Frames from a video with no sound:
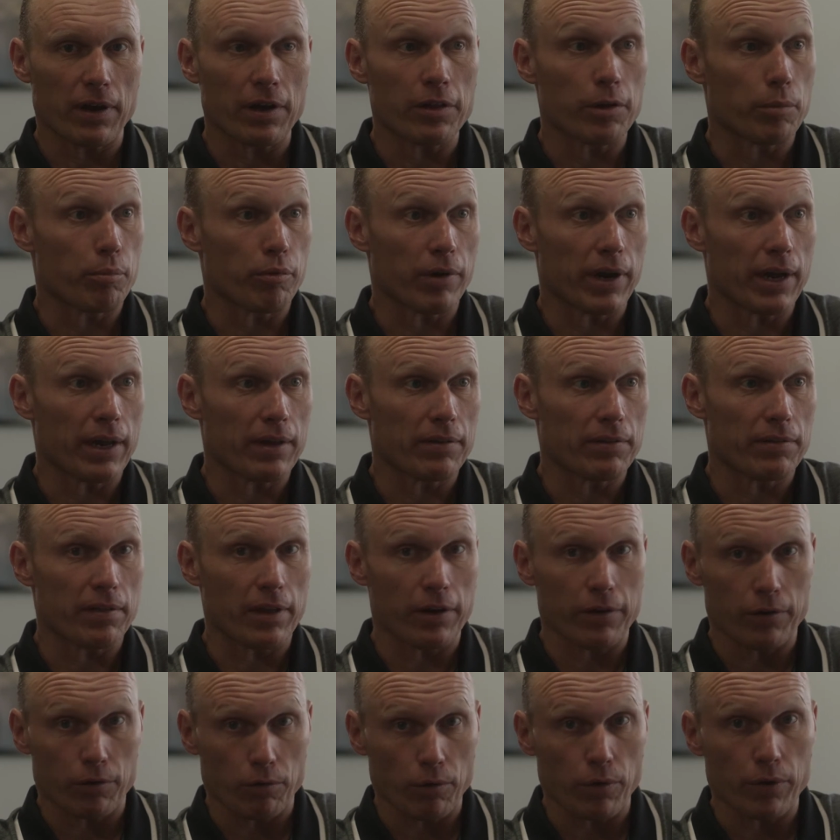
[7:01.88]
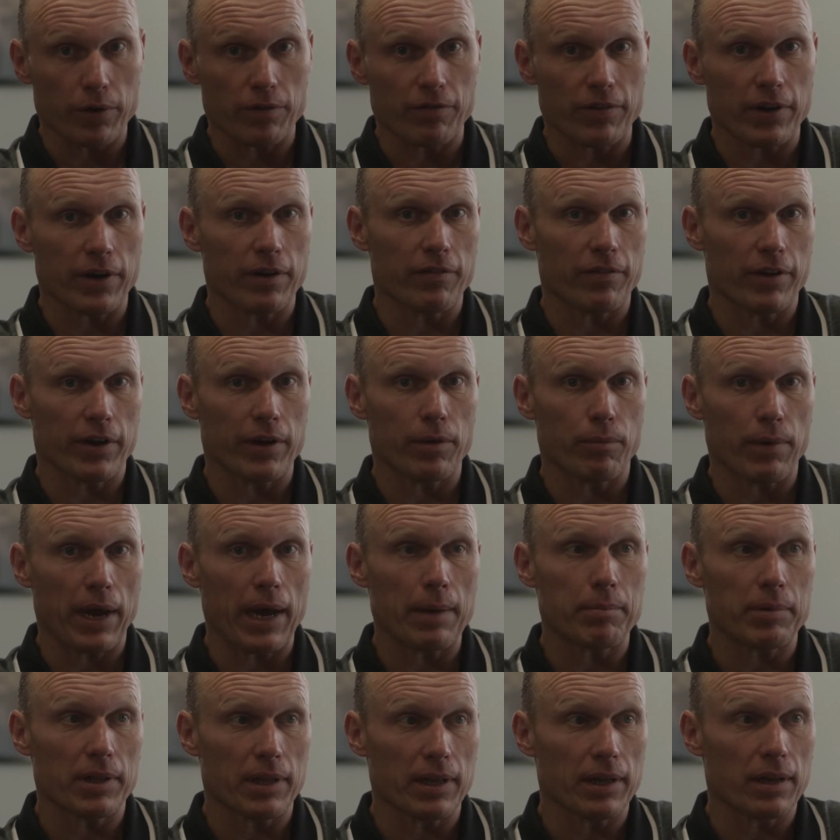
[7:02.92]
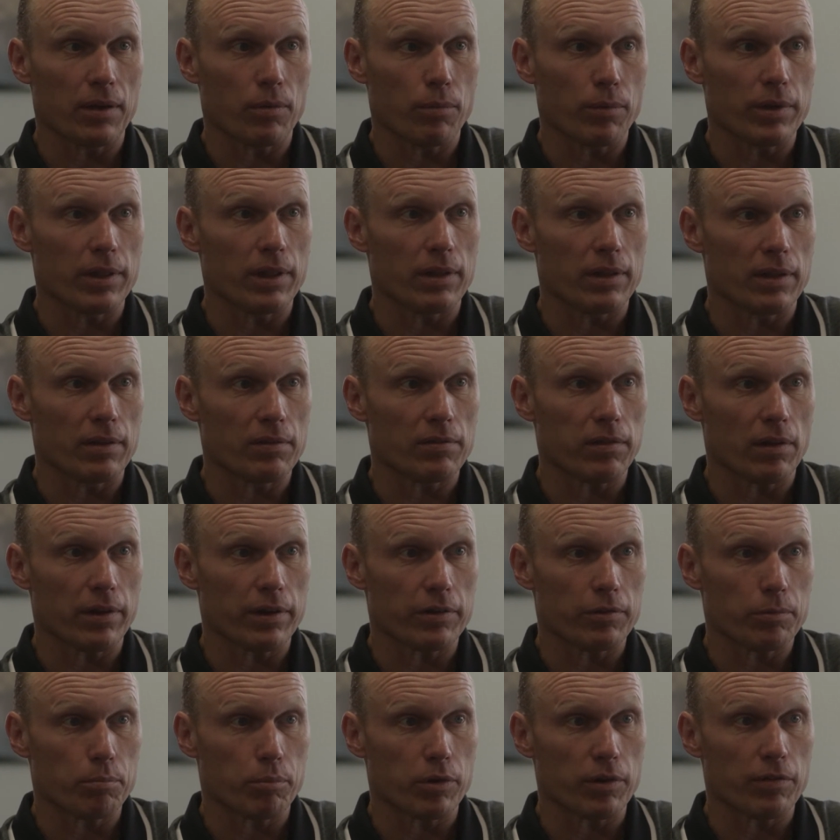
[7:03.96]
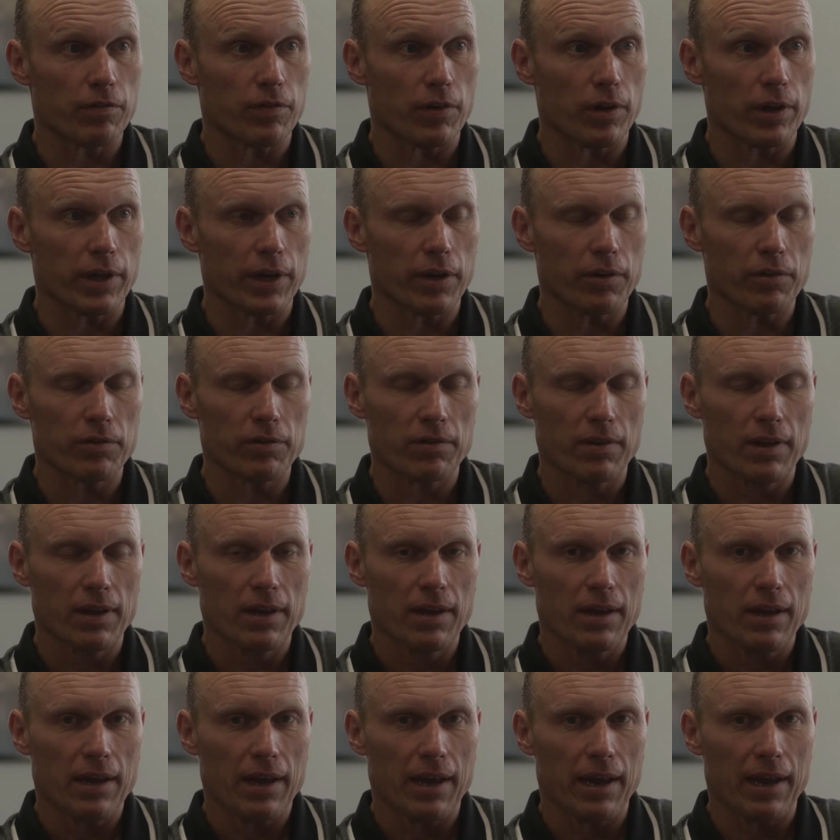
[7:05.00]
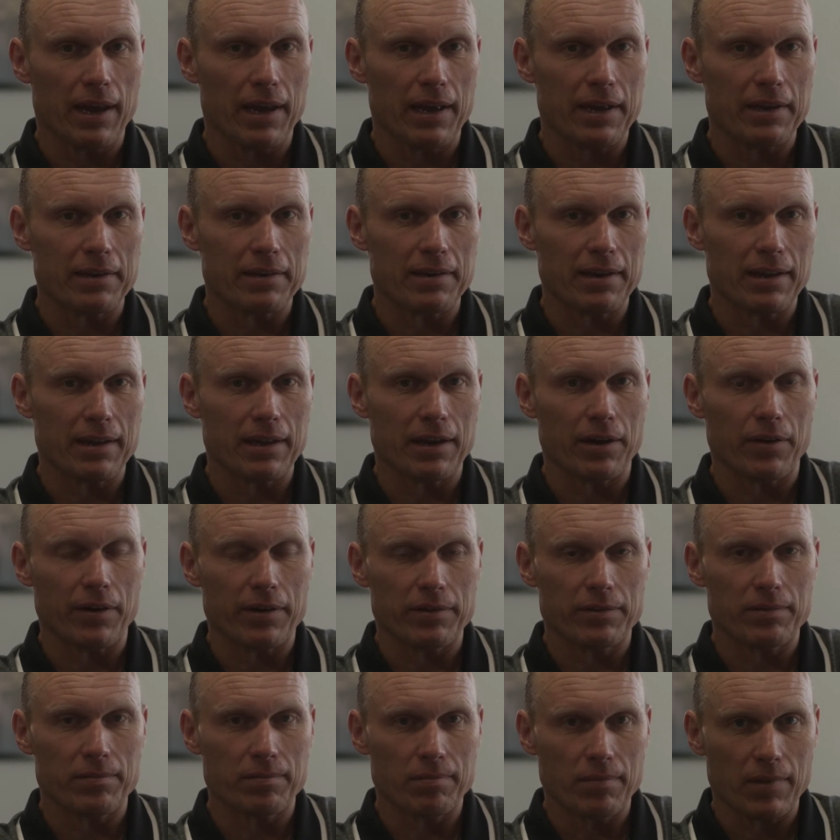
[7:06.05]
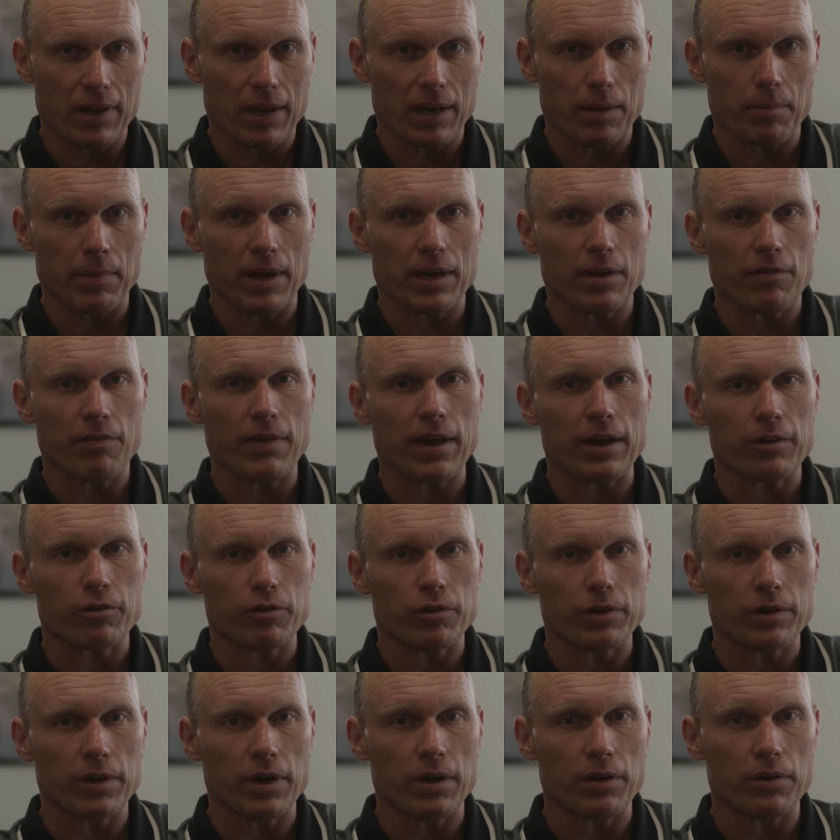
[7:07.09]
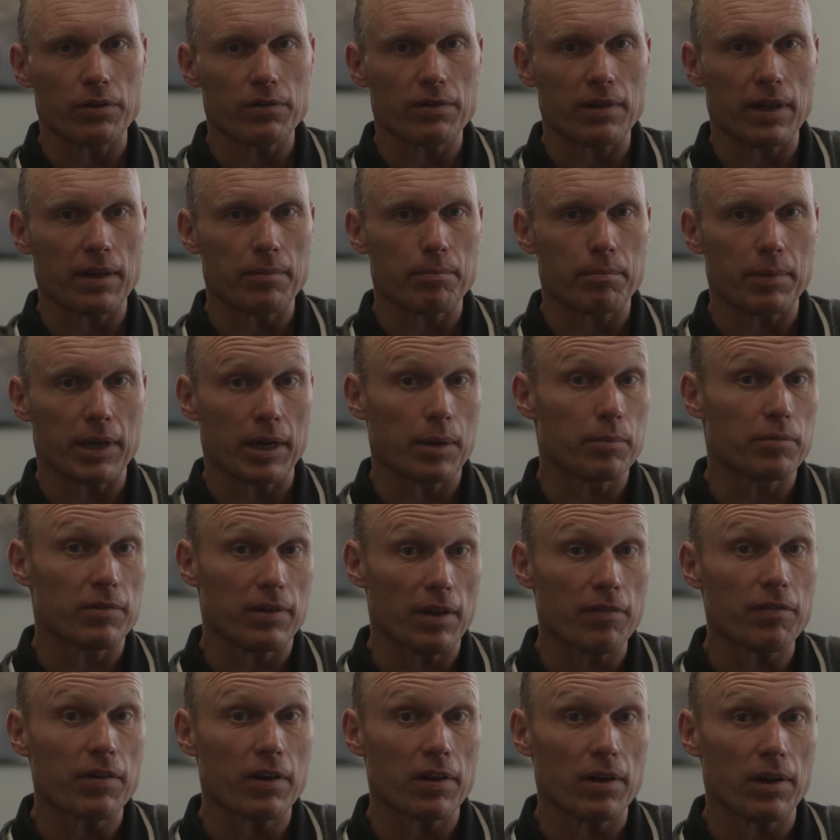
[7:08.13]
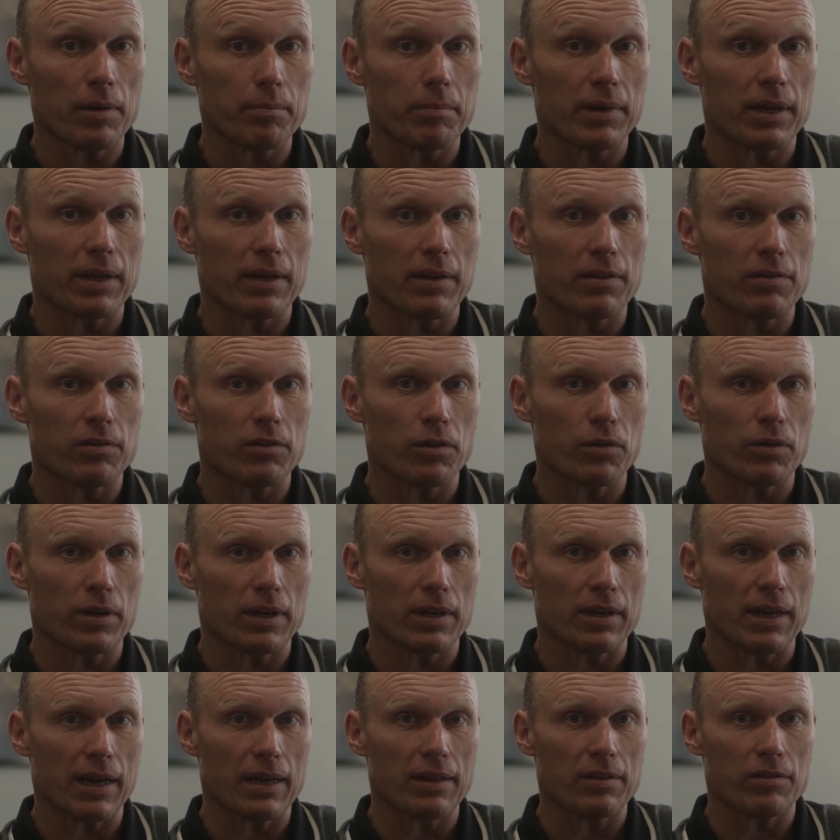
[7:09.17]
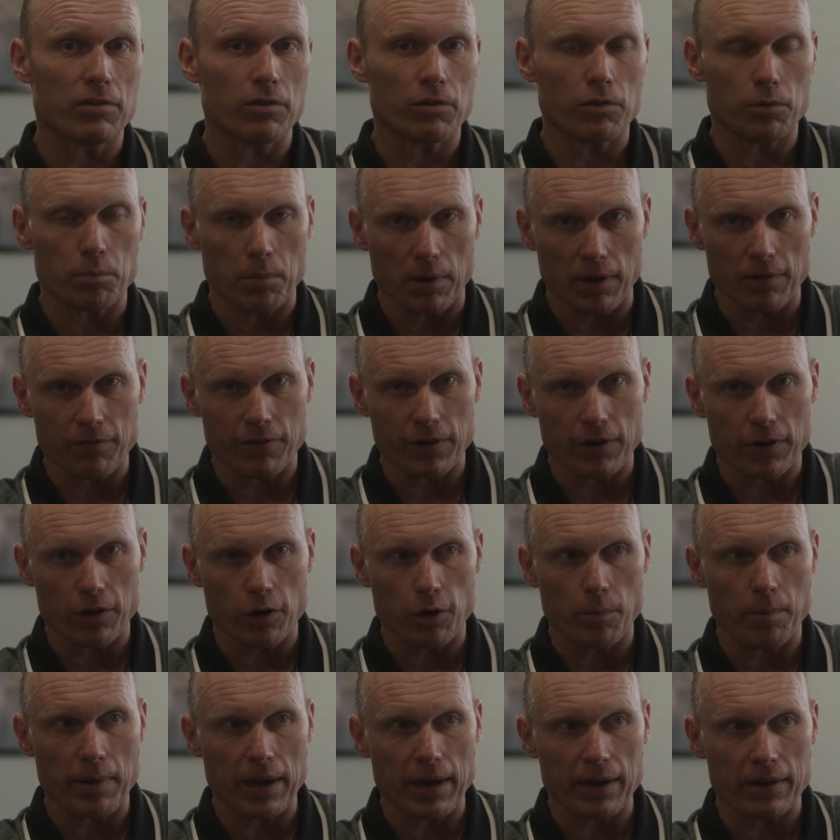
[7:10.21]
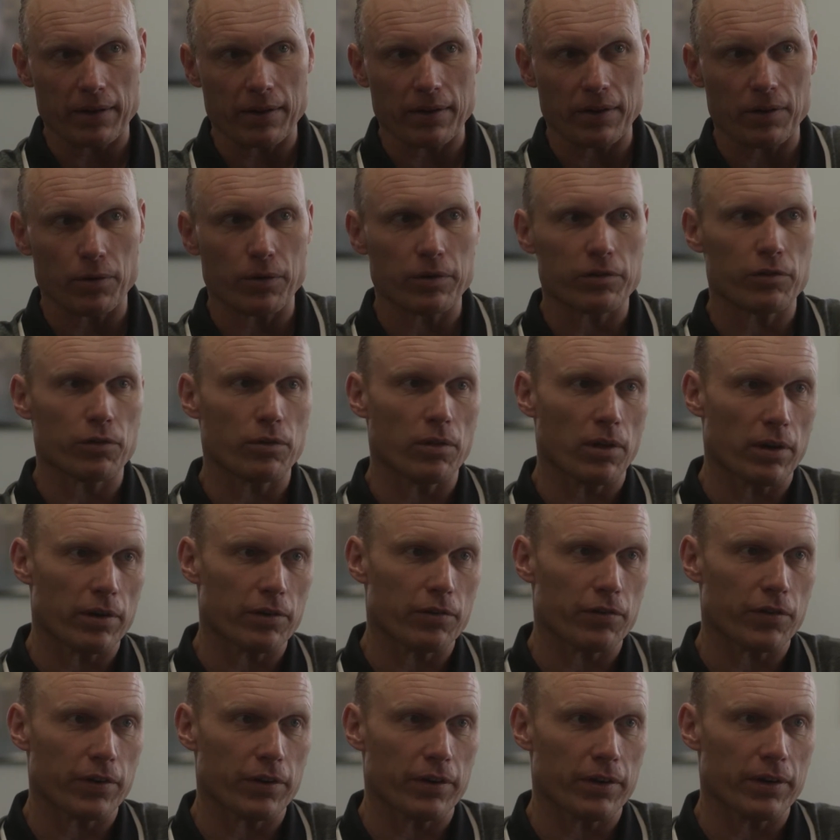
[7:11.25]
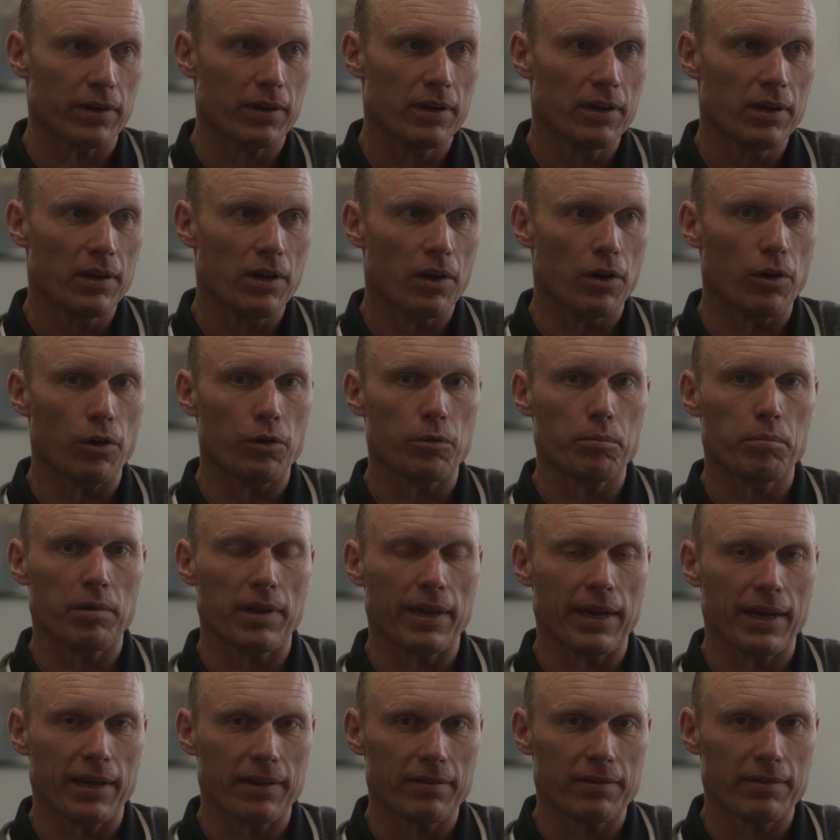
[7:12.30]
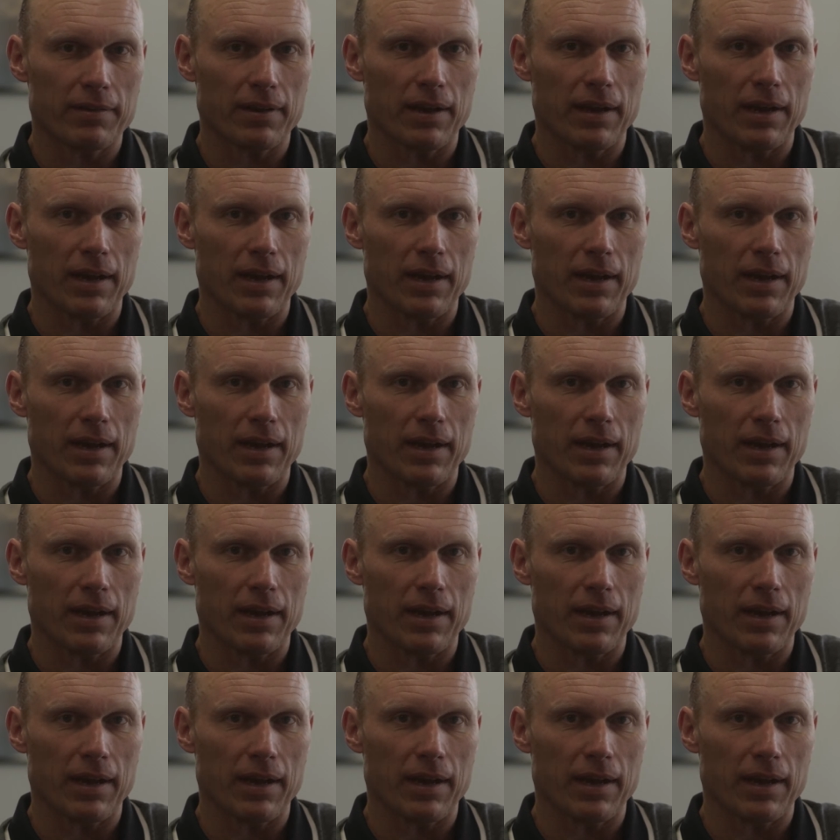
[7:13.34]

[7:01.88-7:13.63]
other brands that are growing very, very rapidly within these large portfolios. And as any manufacturer knows, that becomes difficult because you can get too small for your co-packer or too large for your own plant.